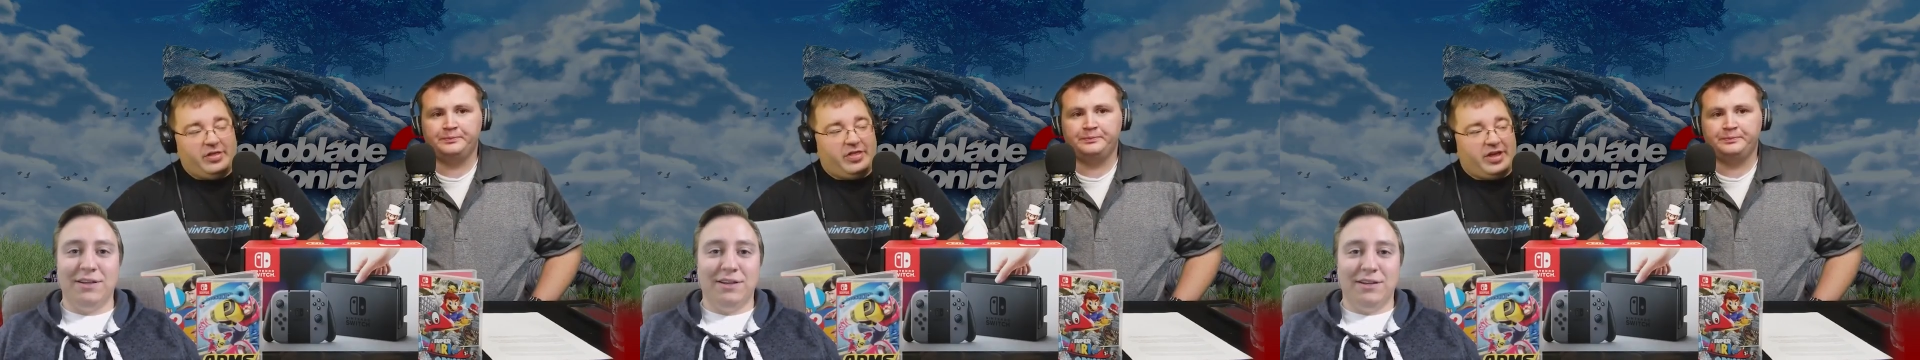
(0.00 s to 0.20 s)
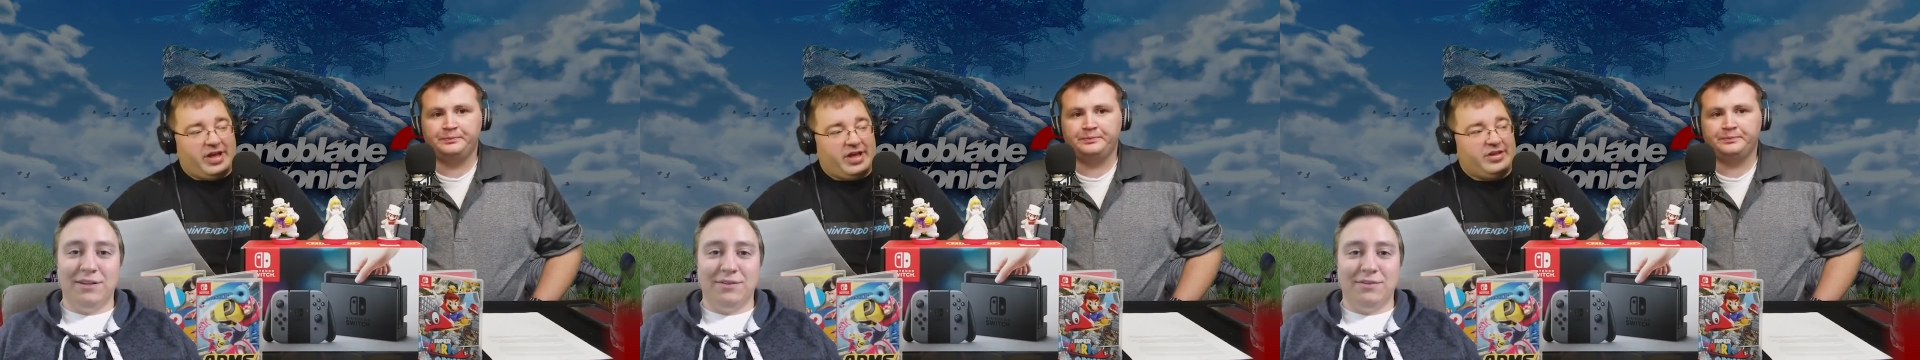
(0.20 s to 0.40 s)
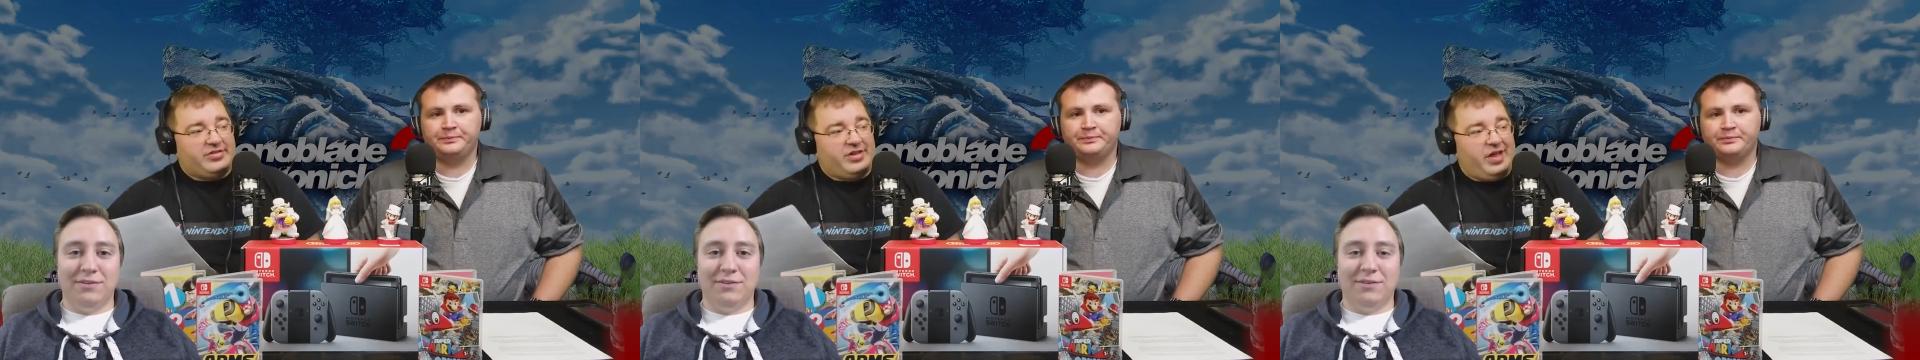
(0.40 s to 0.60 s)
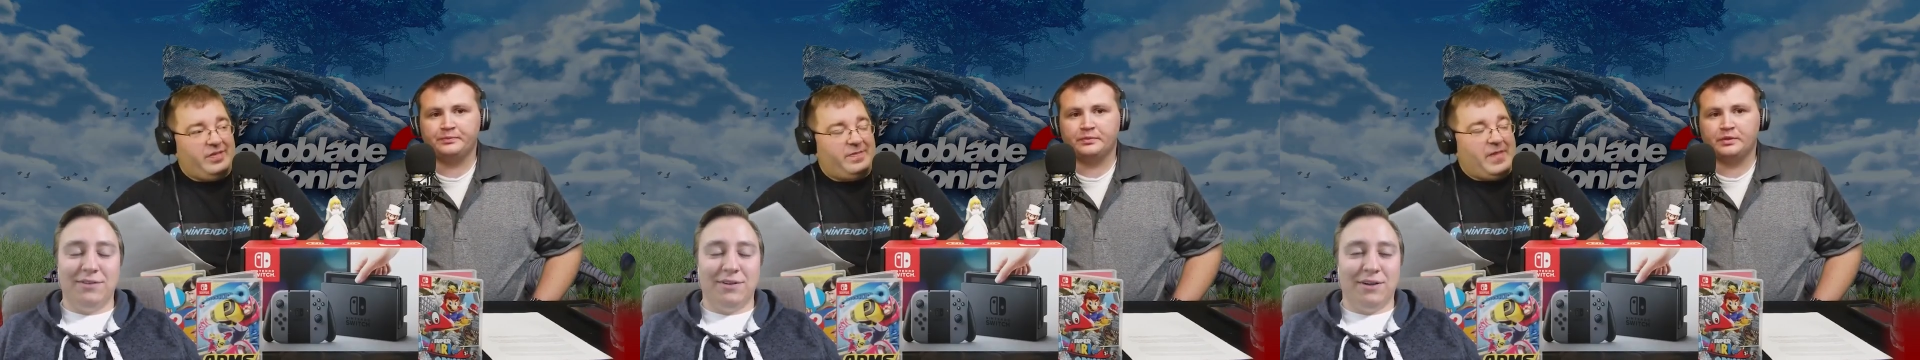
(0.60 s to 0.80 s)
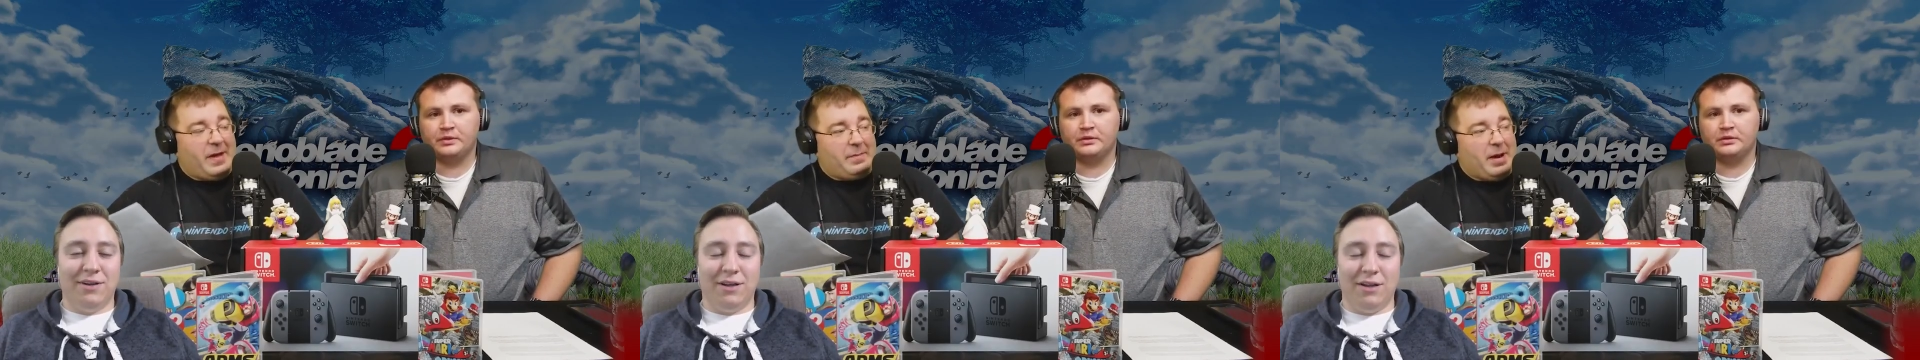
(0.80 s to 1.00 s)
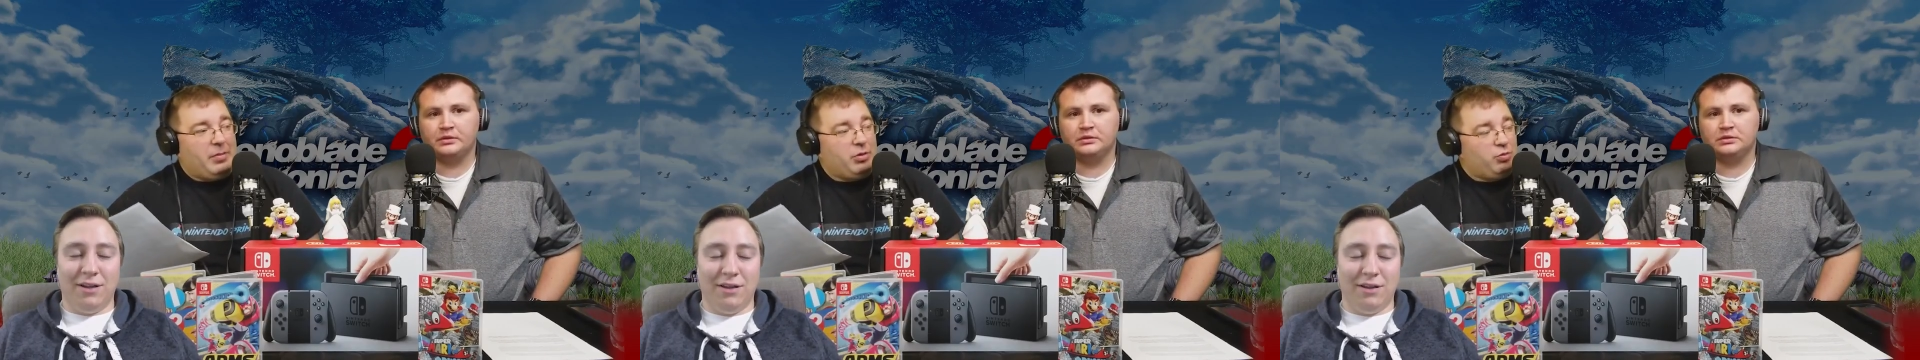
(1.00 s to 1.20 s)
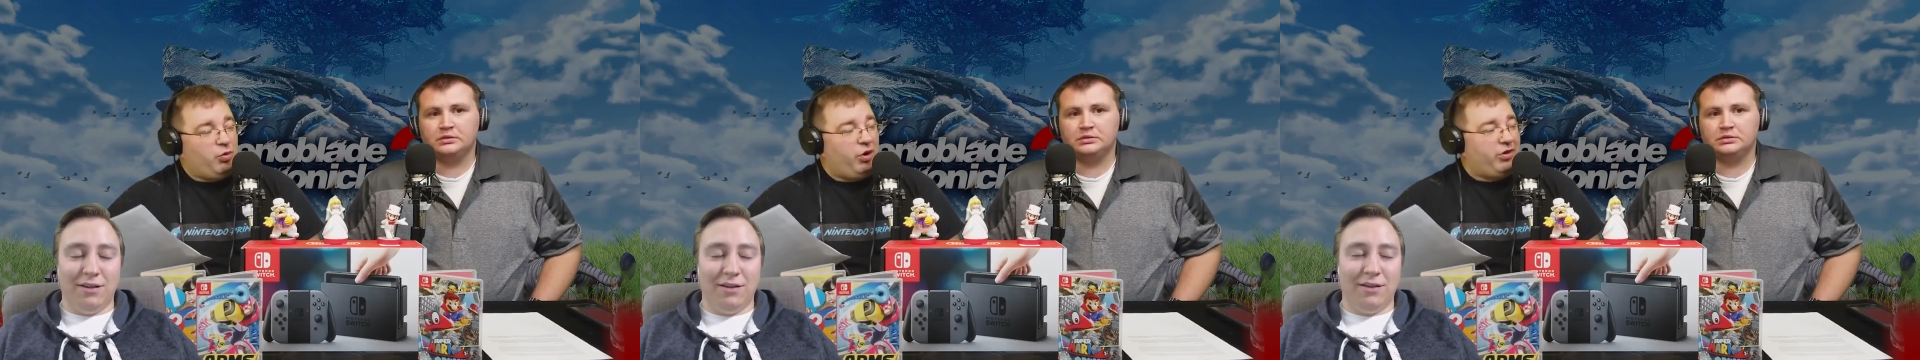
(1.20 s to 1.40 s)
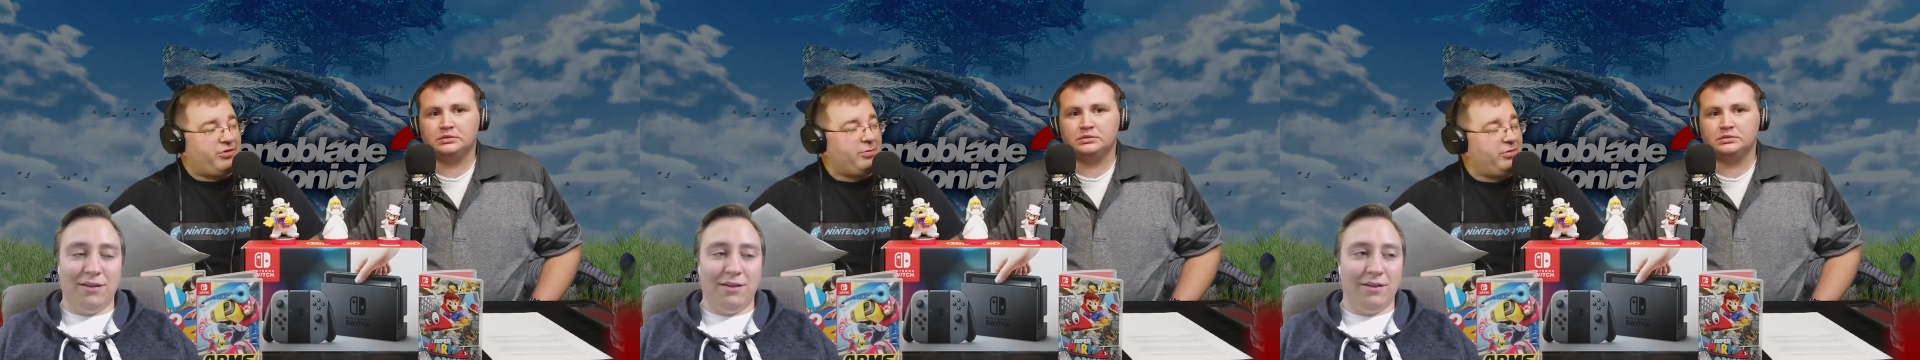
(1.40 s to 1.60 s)
Speaker 1: And the thing is, that probably
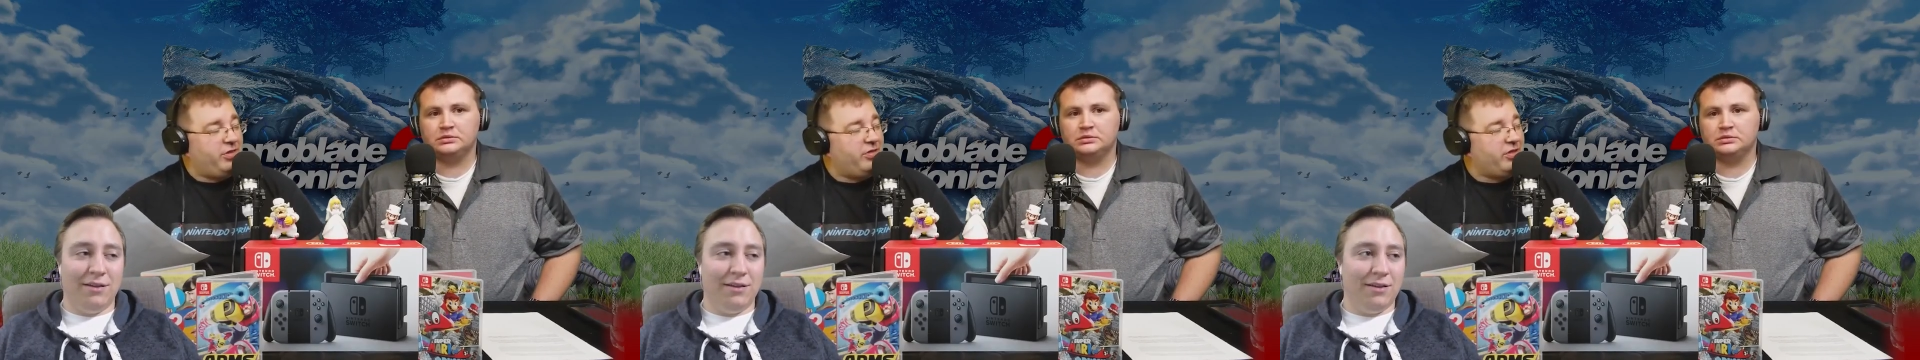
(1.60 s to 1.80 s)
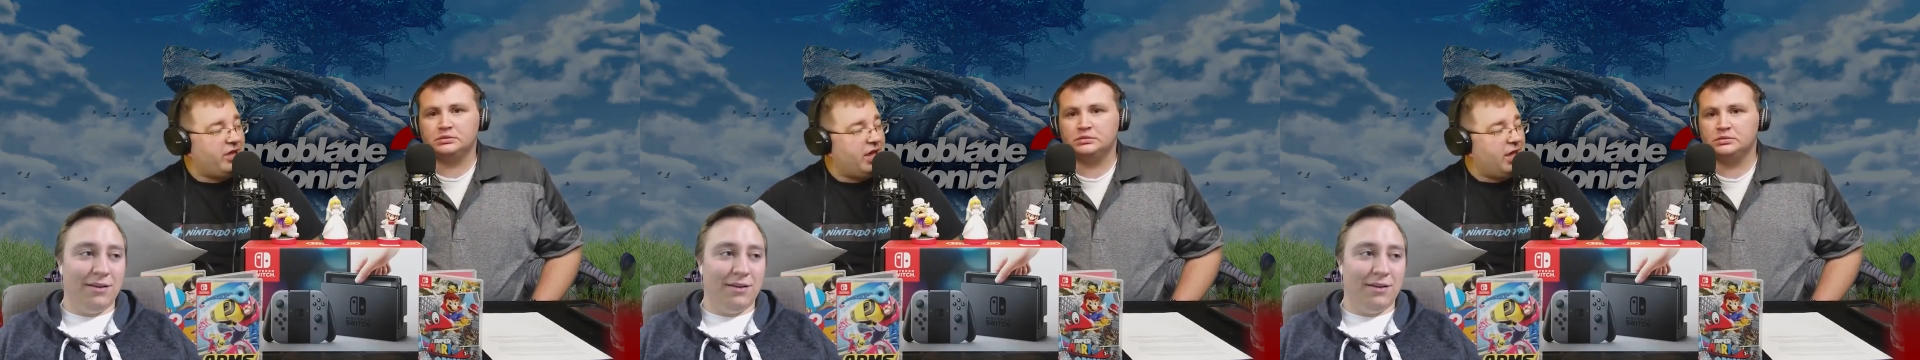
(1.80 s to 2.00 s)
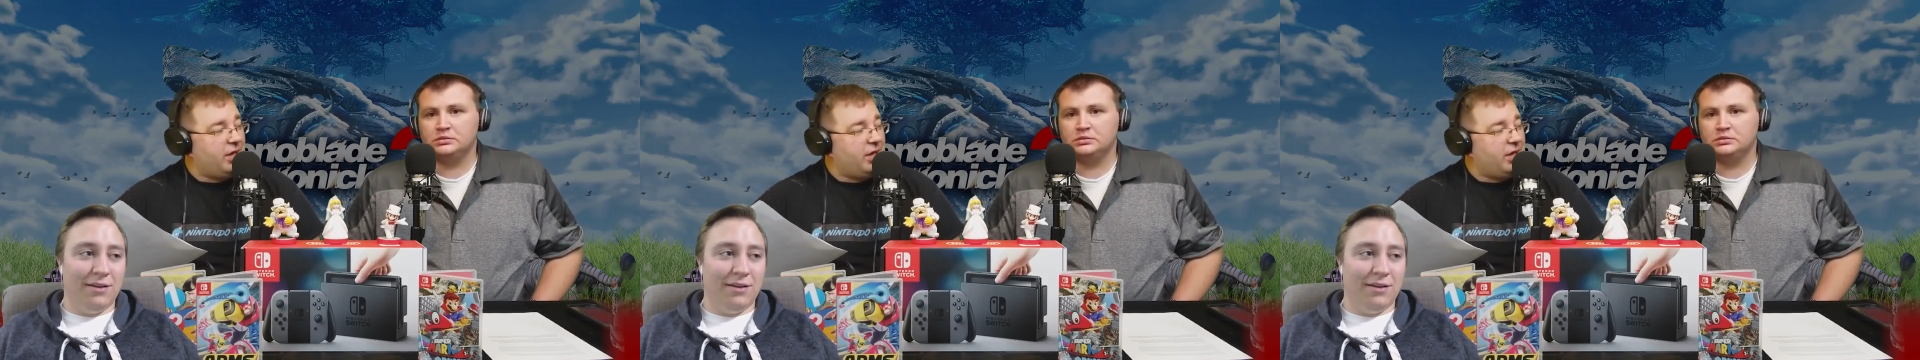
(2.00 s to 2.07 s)
works within the